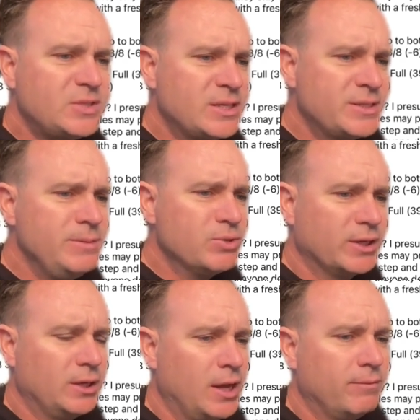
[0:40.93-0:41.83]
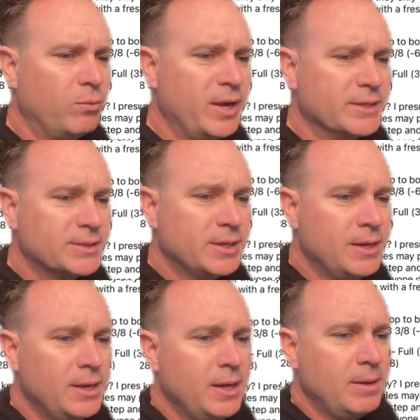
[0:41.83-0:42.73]
Seems like a lot of waste.
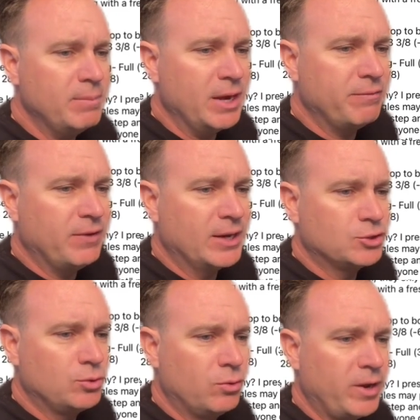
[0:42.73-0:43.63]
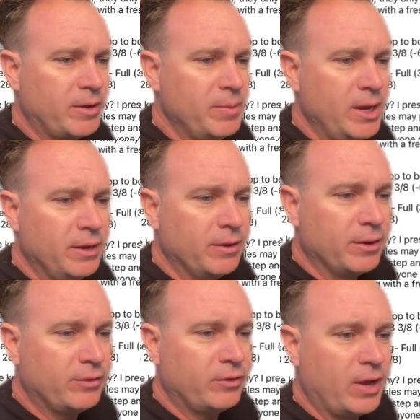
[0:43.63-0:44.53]
Manufacturer recommend
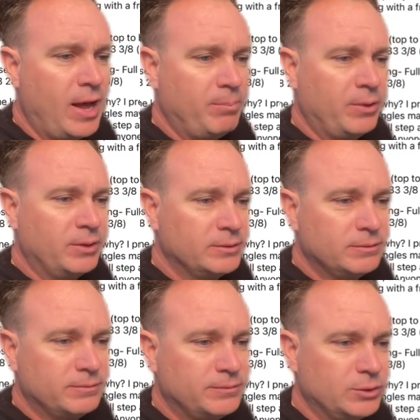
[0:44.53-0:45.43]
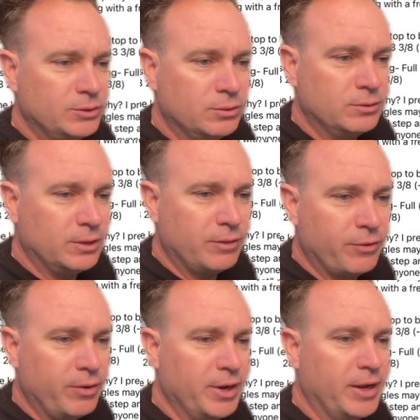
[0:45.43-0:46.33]
top full
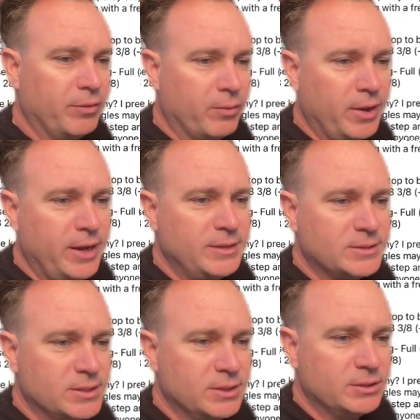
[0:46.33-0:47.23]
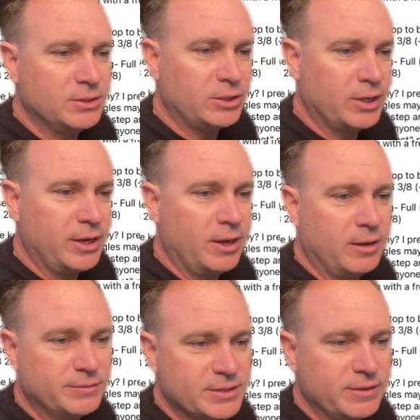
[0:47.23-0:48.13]
39 3 eighths, then cut
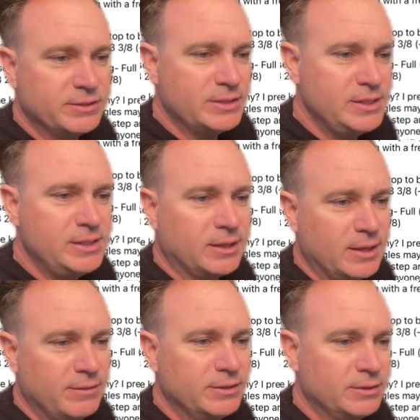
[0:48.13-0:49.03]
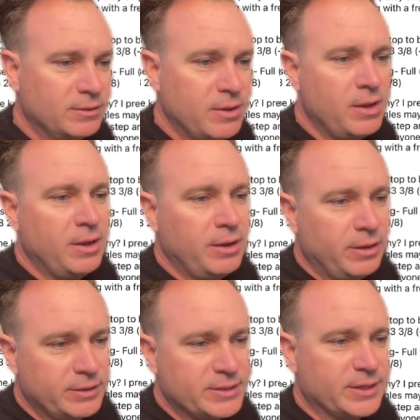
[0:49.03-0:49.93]
off 17, 11,
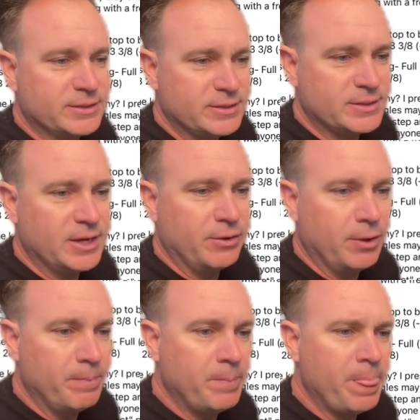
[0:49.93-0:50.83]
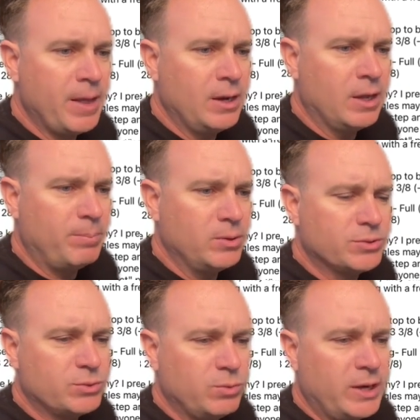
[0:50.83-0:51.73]
6, etc.
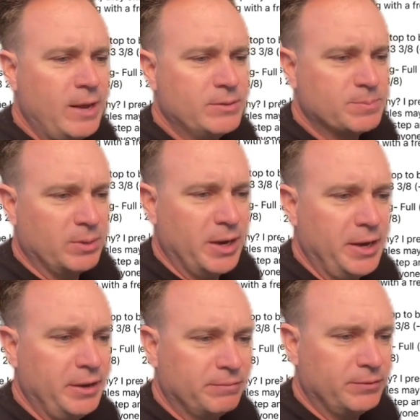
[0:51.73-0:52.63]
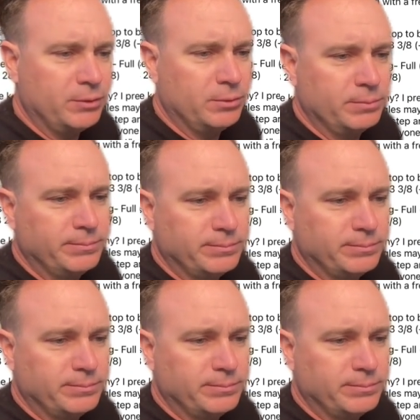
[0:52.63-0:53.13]
Opposed to what I was planning, a full.